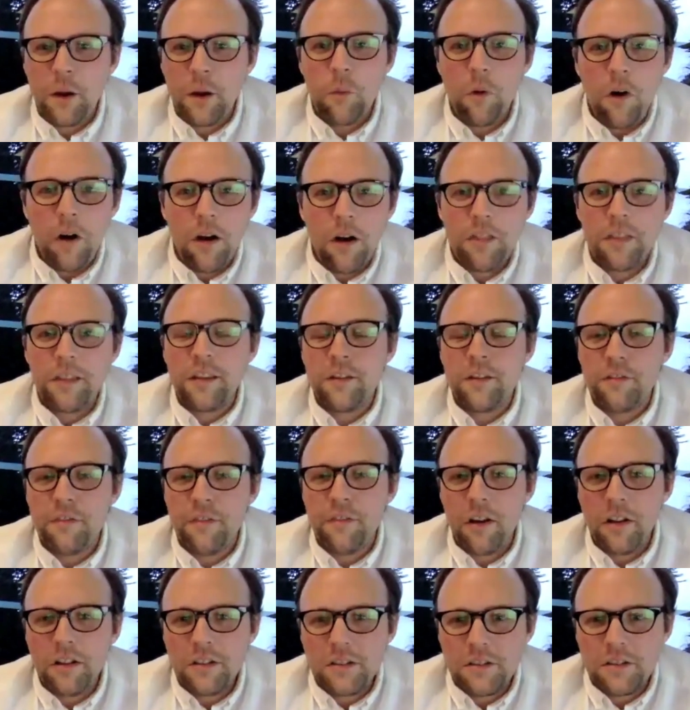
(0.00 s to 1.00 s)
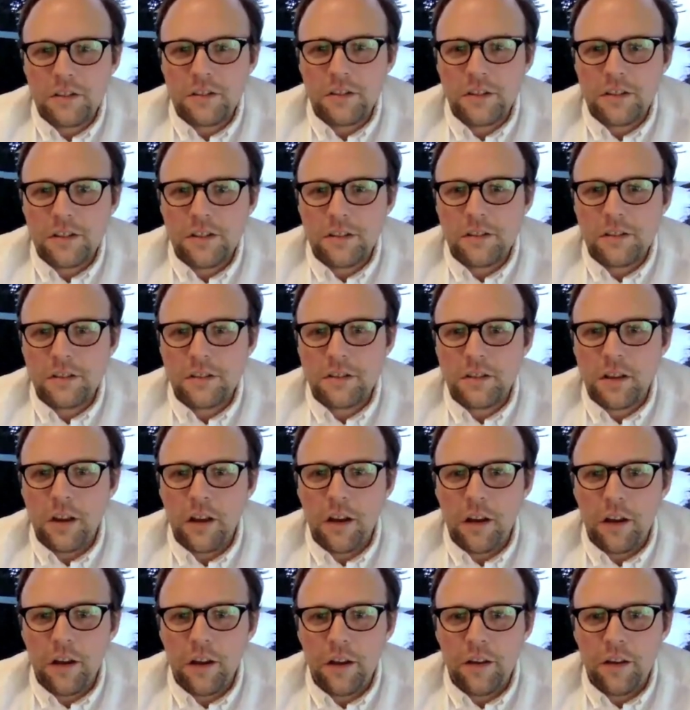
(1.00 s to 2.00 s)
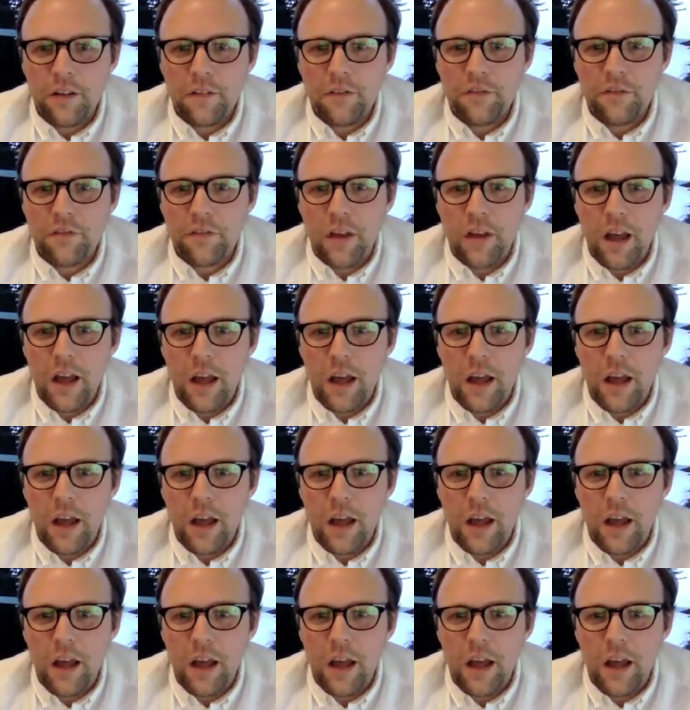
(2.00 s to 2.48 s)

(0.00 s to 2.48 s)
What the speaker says: What are the advantages of